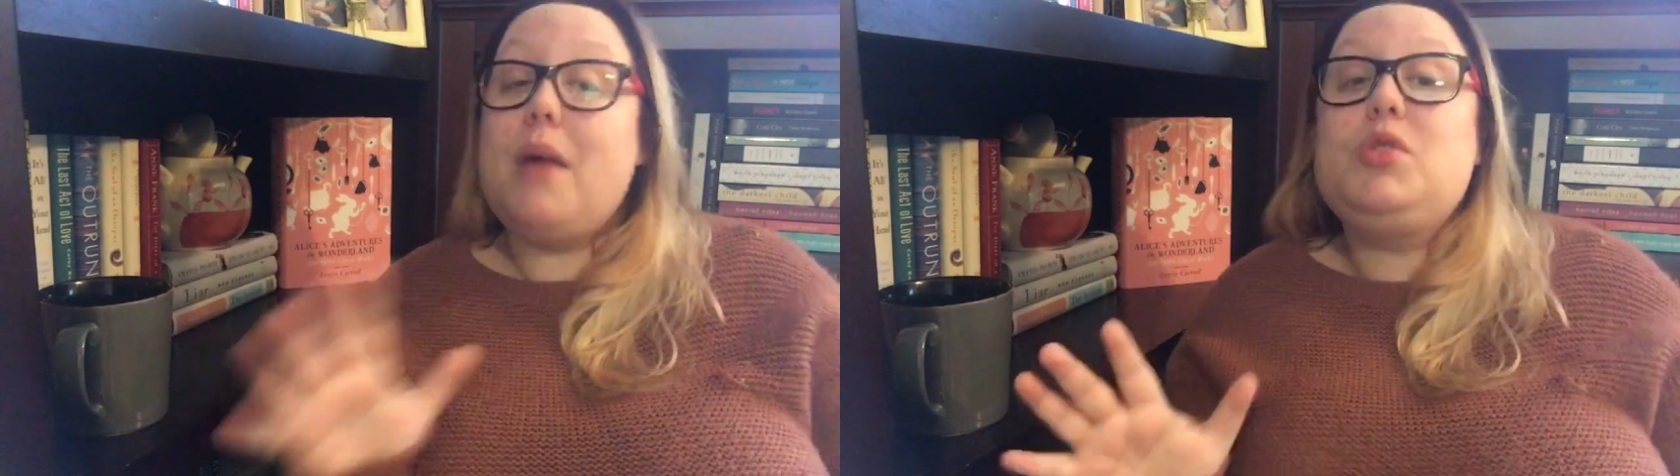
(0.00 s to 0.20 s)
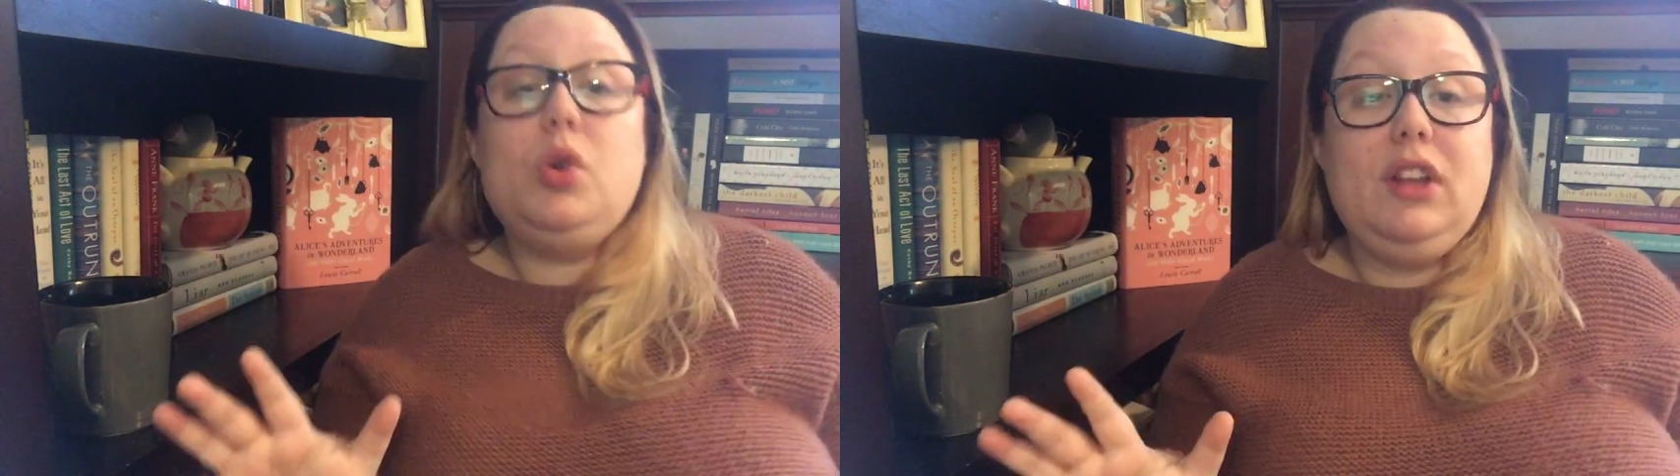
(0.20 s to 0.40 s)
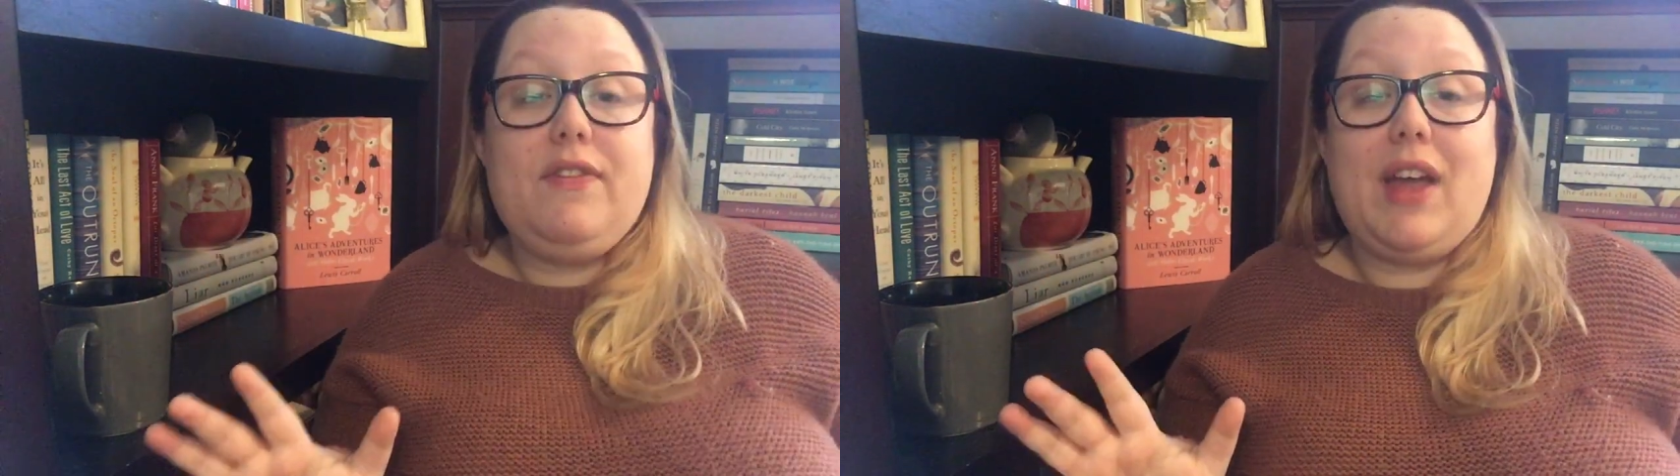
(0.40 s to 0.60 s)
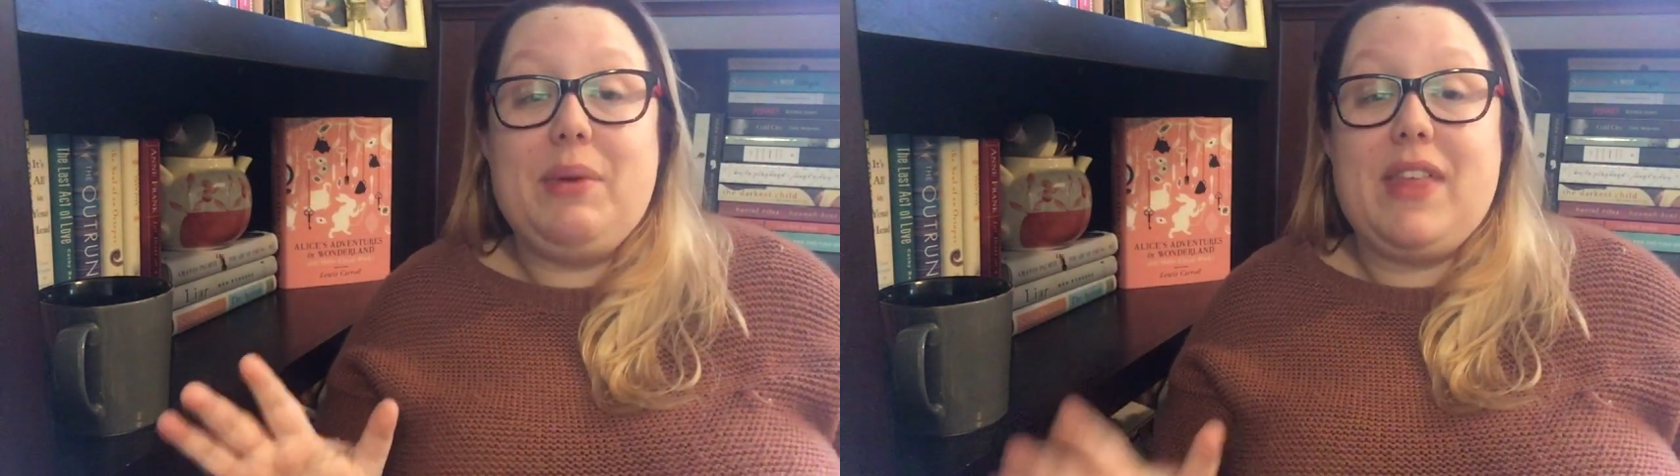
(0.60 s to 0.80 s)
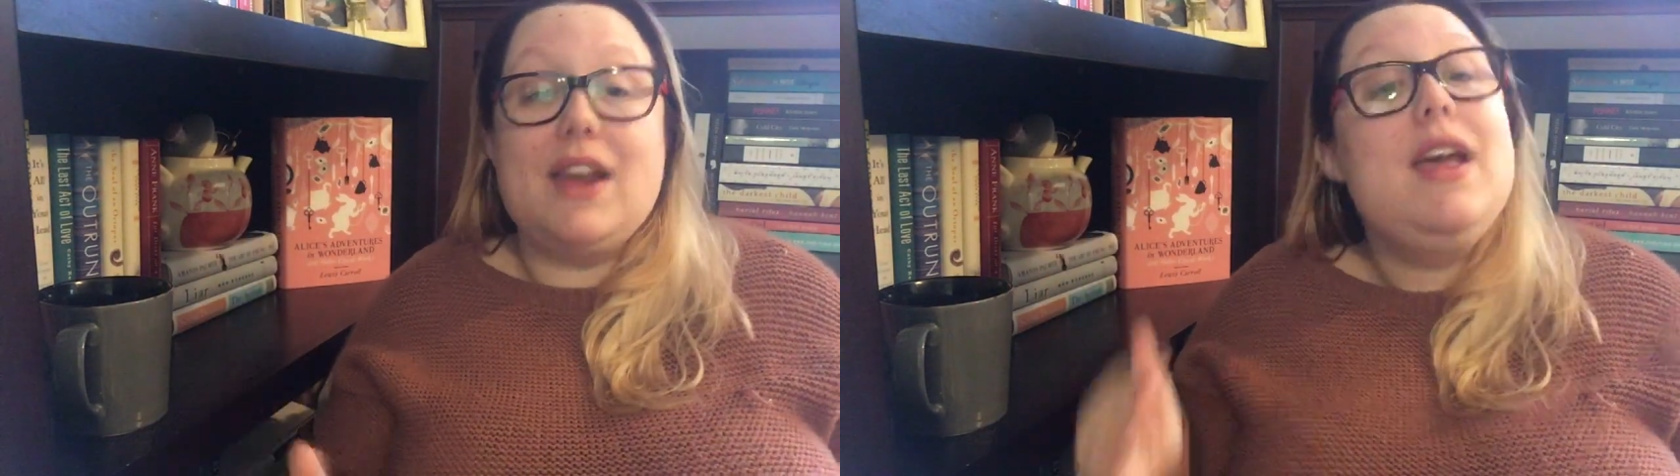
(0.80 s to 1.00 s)
I'm totally fine
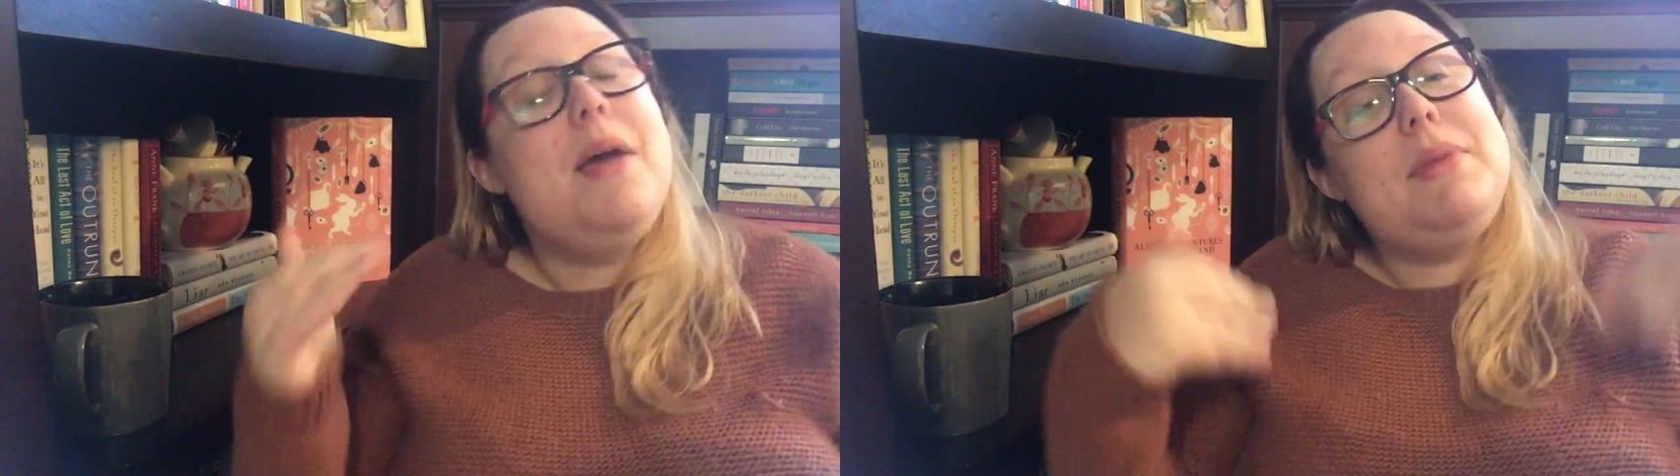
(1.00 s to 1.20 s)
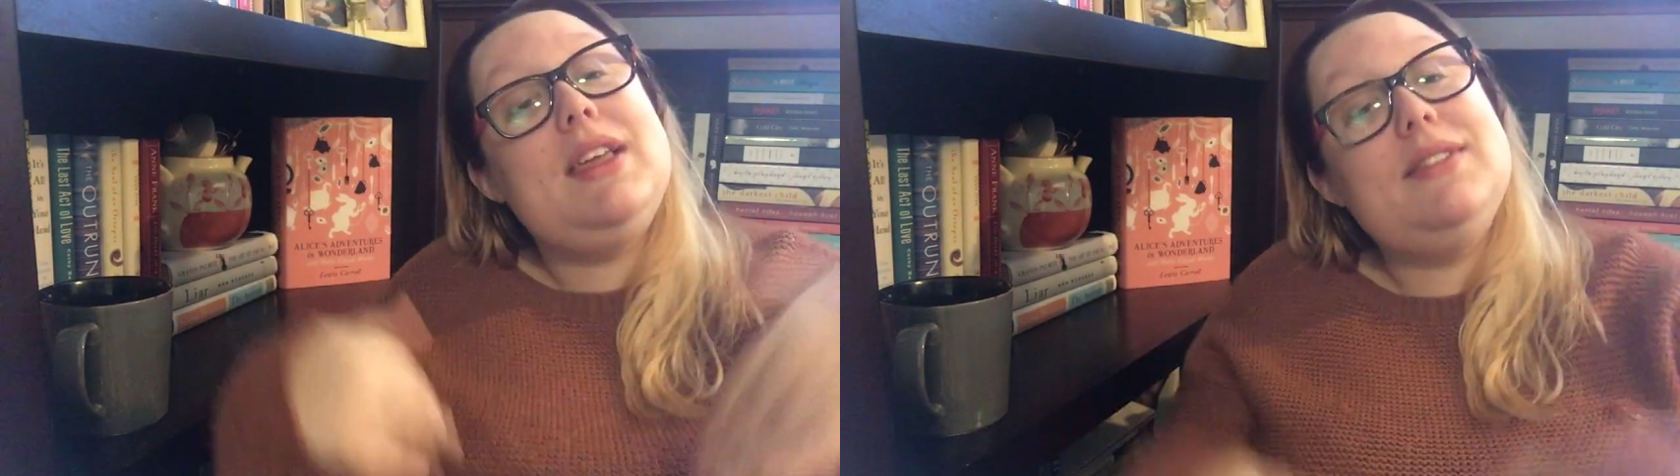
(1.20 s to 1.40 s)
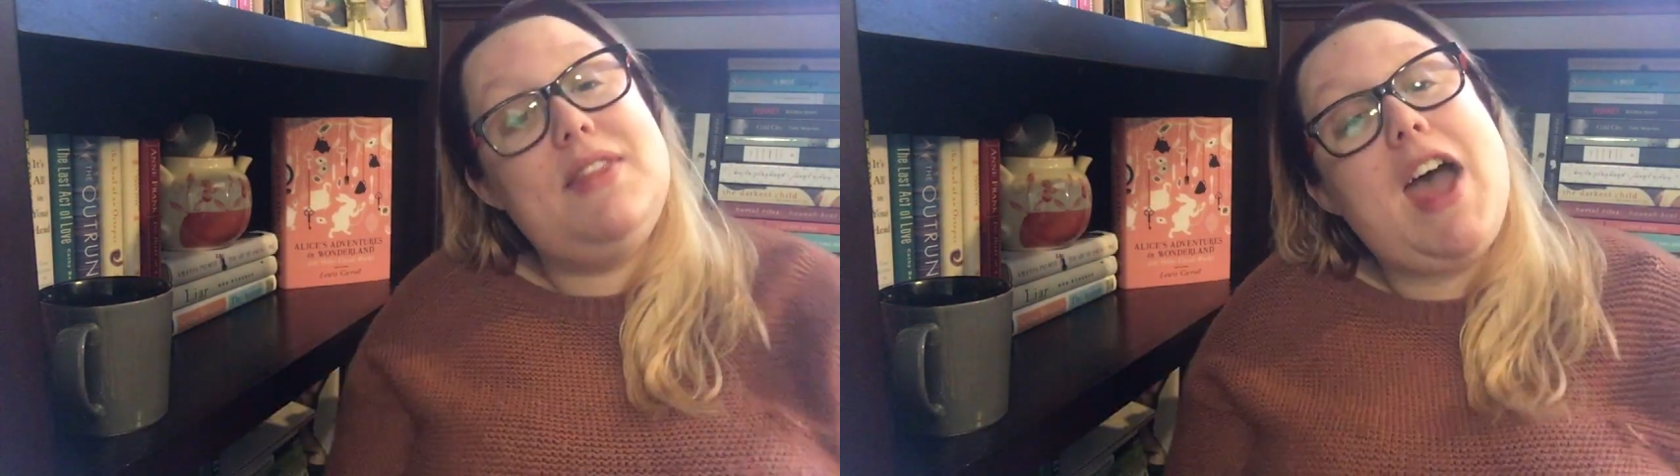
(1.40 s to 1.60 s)
with that, because